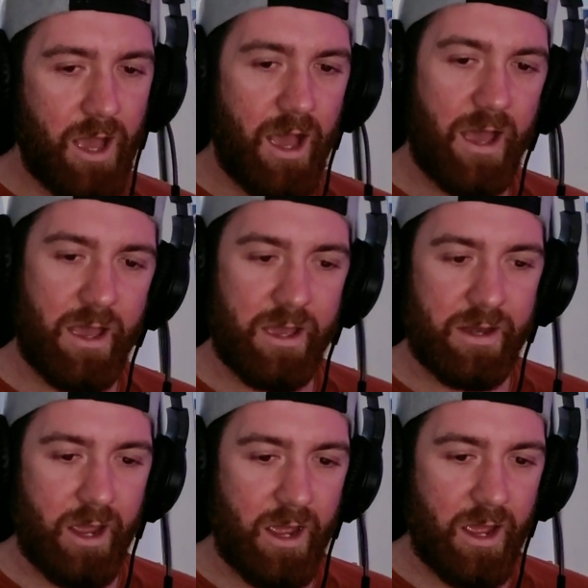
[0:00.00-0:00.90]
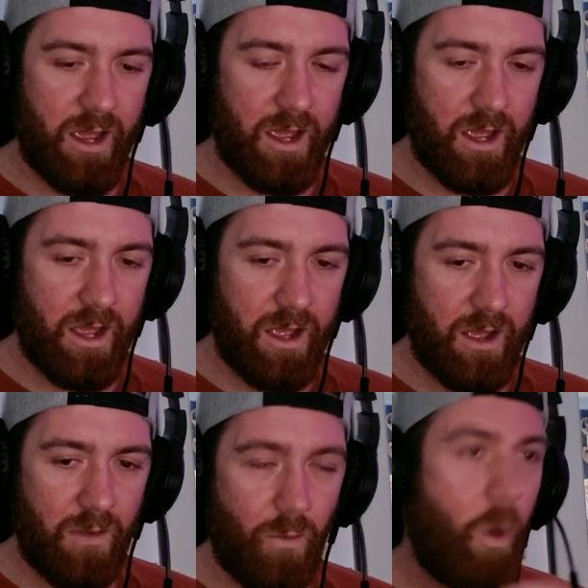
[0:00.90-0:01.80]
and
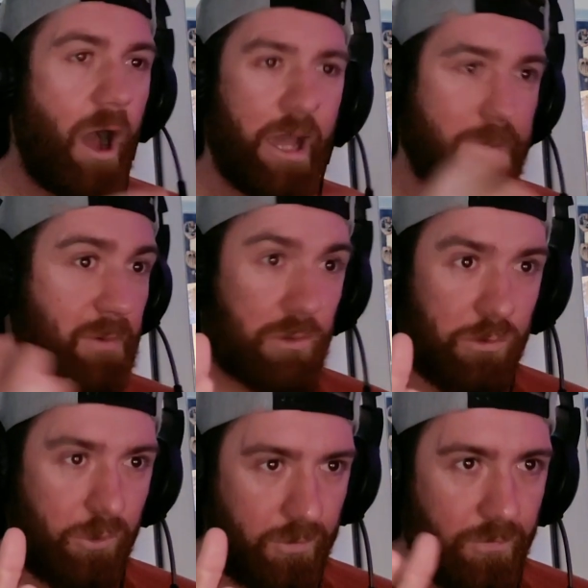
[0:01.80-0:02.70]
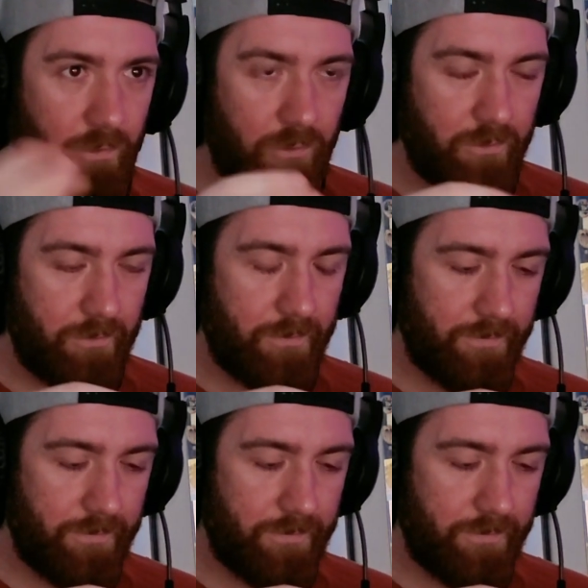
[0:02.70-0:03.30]
why people look for them,